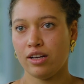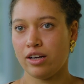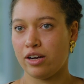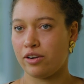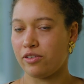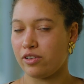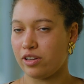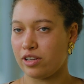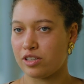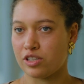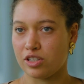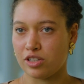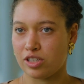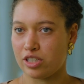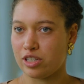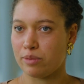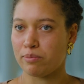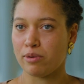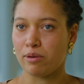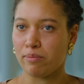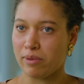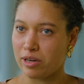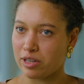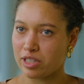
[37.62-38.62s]
a relationship
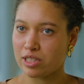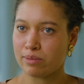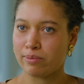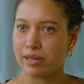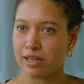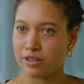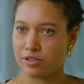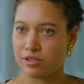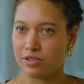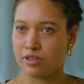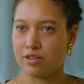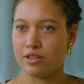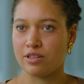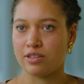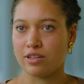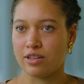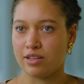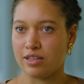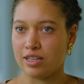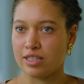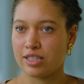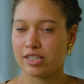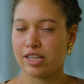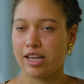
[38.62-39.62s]
amongst Black students on
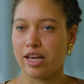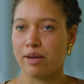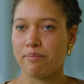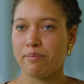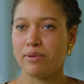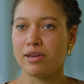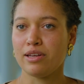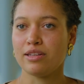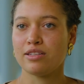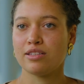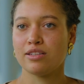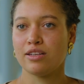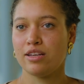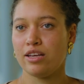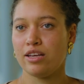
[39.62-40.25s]
this campus,